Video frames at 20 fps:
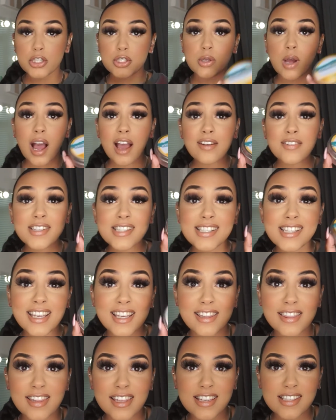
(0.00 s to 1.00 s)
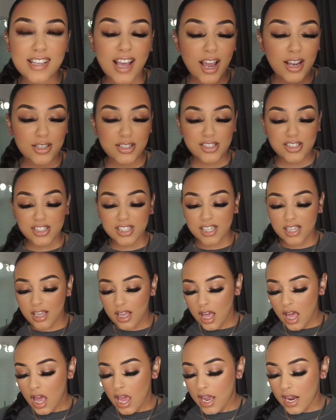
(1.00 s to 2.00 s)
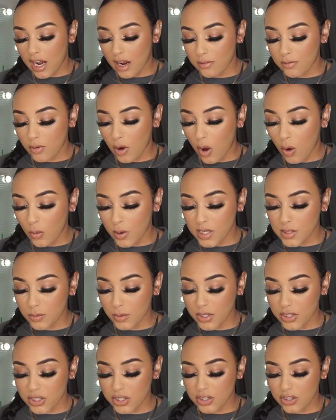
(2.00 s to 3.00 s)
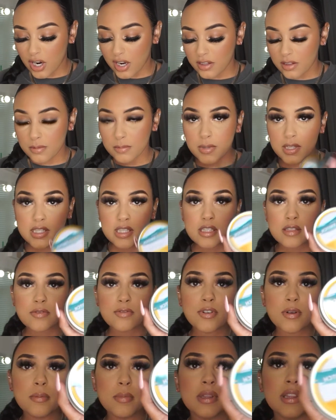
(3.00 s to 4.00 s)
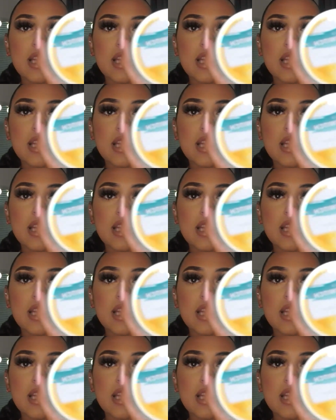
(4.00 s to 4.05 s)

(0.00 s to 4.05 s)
So I've seen these actually, and I've always wanted to try them. This is from